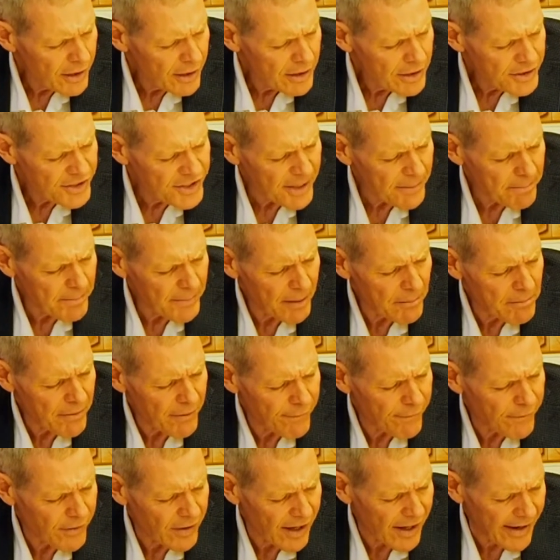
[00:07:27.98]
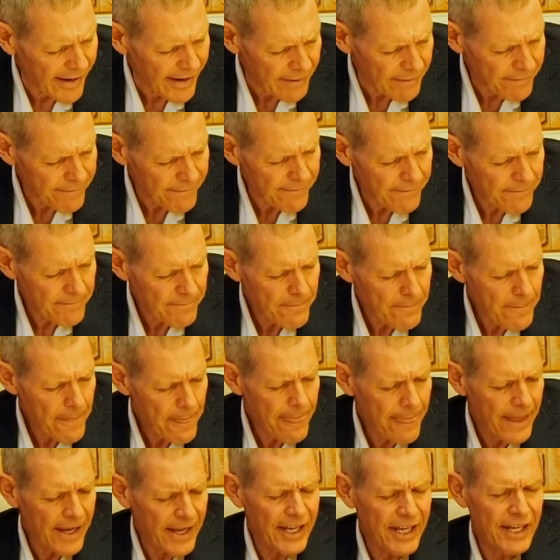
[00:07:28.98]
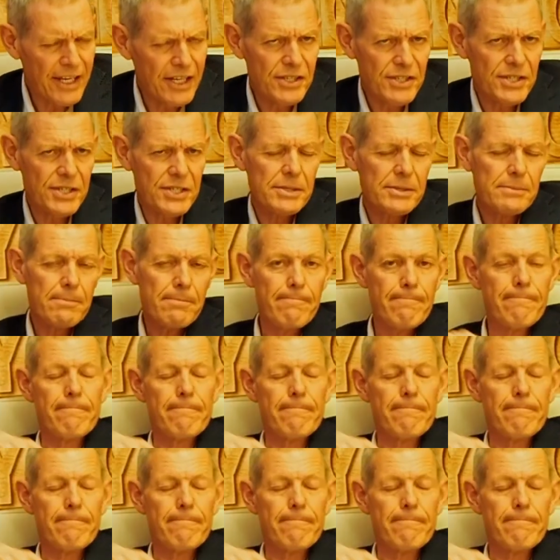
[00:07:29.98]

Tip number 5 is,